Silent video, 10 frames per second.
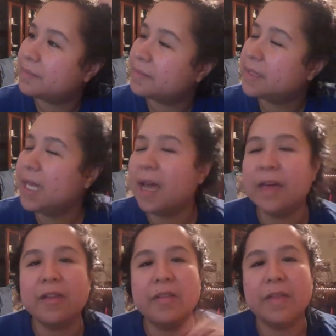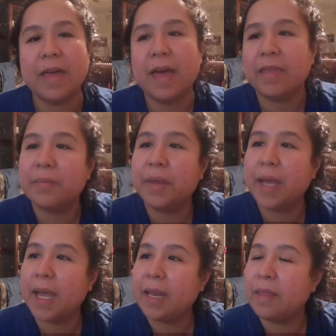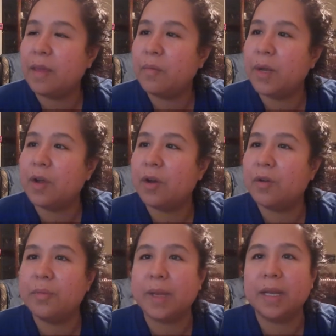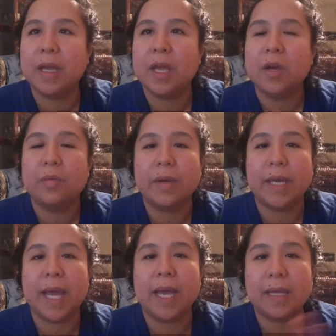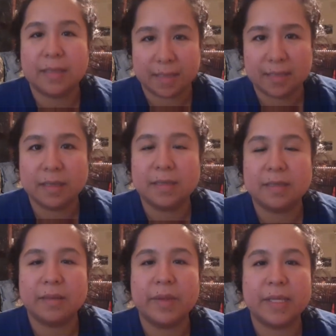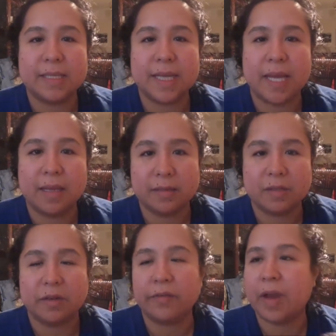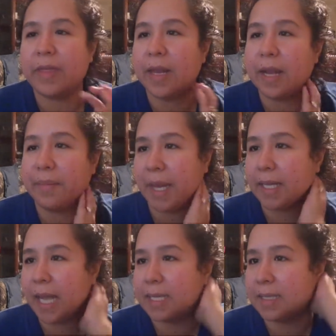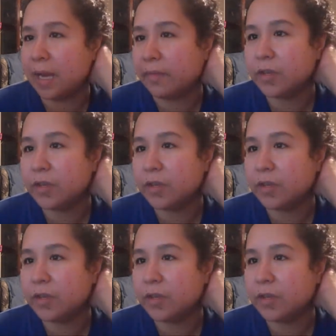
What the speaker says: yeah, other than that, they played and then went home, and we ate some of the steak stir fry that I made last night for